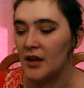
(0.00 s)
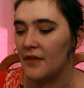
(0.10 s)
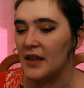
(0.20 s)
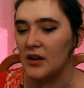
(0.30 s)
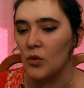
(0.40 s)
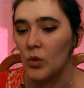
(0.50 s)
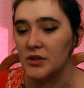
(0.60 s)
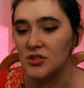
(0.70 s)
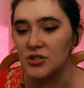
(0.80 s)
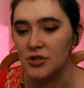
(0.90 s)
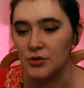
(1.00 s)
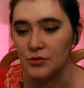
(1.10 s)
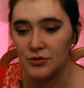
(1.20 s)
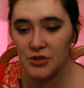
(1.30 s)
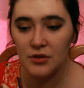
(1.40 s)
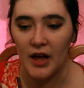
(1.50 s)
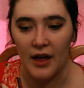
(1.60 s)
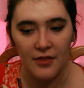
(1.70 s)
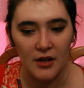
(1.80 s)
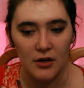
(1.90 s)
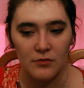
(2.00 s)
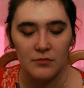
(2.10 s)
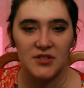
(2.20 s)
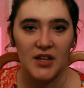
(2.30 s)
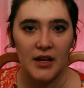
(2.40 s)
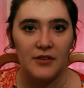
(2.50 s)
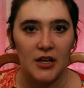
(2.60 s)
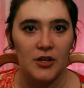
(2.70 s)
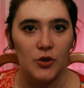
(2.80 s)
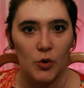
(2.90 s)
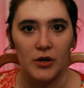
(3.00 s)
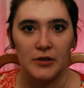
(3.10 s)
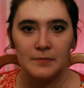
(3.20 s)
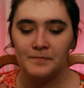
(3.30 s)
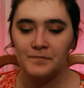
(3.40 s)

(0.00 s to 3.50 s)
And then once you do that, they're saved in your